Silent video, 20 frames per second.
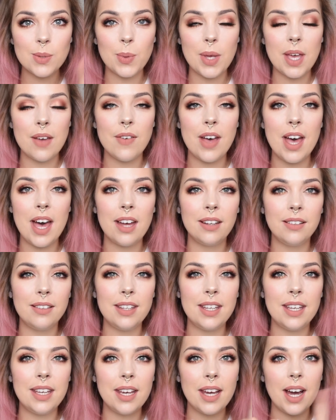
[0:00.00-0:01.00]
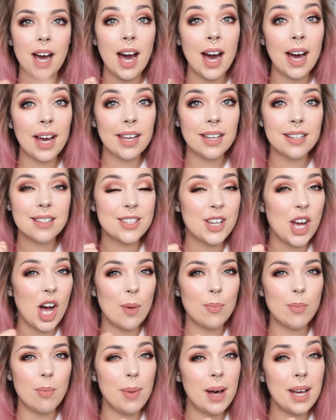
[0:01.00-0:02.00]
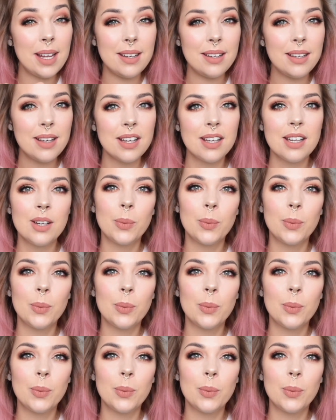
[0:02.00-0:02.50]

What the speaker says: We have had the high top bun,